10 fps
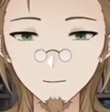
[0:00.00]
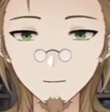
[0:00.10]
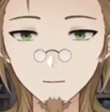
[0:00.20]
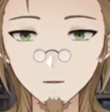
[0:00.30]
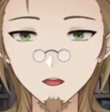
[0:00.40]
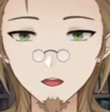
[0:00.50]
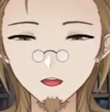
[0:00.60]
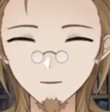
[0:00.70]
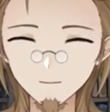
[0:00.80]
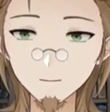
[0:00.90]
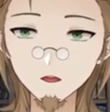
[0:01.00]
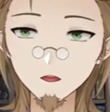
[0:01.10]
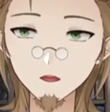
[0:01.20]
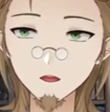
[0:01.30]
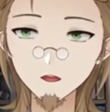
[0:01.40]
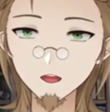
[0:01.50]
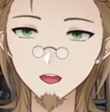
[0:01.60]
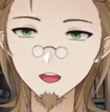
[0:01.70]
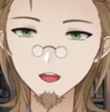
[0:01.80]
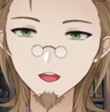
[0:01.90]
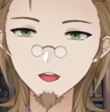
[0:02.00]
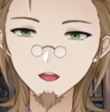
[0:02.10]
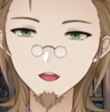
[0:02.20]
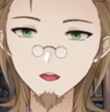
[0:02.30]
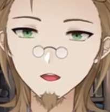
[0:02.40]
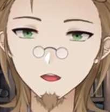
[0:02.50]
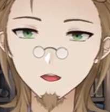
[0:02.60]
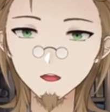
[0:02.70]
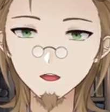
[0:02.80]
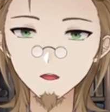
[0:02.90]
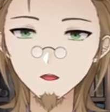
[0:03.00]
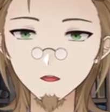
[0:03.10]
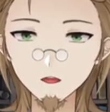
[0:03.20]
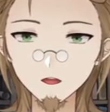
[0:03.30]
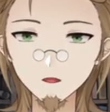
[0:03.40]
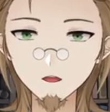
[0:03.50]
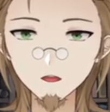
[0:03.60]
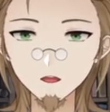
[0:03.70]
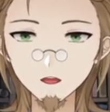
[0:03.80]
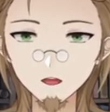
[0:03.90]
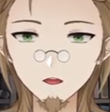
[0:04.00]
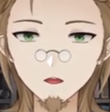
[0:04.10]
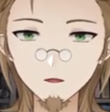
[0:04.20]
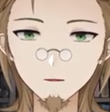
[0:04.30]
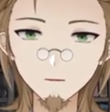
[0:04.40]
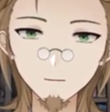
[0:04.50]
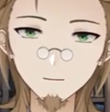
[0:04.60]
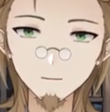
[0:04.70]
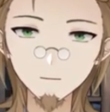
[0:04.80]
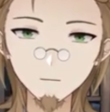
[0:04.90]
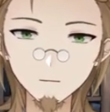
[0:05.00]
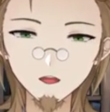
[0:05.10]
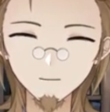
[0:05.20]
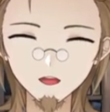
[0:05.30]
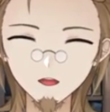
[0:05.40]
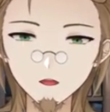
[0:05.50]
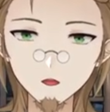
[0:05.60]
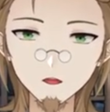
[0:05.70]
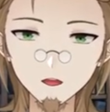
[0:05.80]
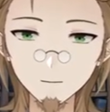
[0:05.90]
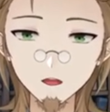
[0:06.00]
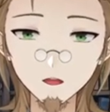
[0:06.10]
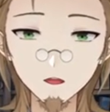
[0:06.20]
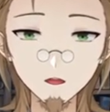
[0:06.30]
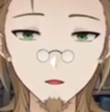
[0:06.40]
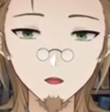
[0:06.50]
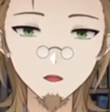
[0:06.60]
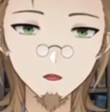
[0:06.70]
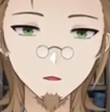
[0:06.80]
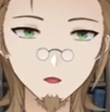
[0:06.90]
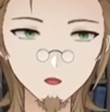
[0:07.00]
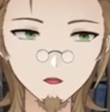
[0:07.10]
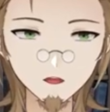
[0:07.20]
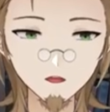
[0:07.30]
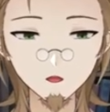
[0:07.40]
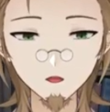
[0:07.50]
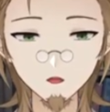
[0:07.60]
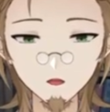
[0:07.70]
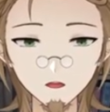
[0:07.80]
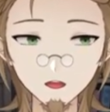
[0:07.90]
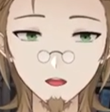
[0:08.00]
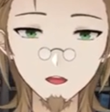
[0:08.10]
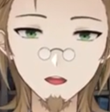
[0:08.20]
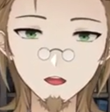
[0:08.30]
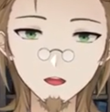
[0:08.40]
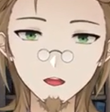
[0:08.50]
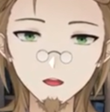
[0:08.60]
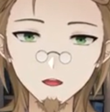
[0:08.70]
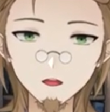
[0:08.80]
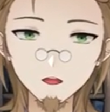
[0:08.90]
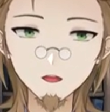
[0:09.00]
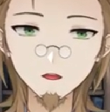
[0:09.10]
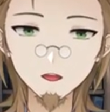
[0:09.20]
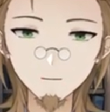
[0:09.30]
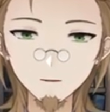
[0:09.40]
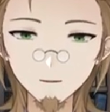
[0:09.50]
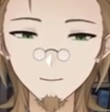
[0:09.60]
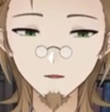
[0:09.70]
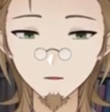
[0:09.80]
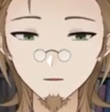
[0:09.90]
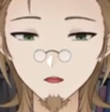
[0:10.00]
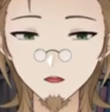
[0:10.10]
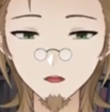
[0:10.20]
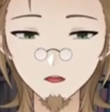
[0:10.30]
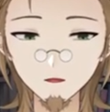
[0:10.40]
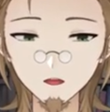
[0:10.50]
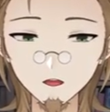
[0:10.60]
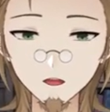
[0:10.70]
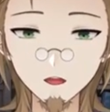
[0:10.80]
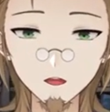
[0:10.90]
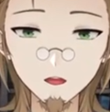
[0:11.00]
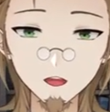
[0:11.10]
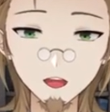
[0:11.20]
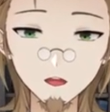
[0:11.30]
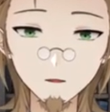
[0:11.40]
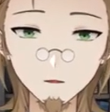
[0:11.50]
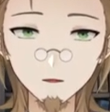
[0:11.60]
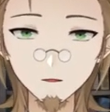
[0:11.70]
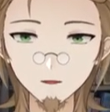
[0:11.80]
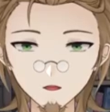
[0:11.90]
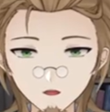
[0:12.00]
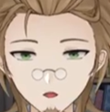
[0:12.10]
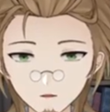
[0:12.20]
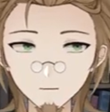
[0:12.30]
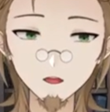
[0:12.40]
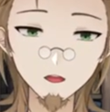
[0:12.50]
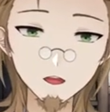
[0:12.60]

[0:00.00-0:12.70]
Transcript: Cayna. She uh, is basically not reincarnated, but she's sent to another world when she dies in the hospital. Um, and she's sent into the game world of Leadale.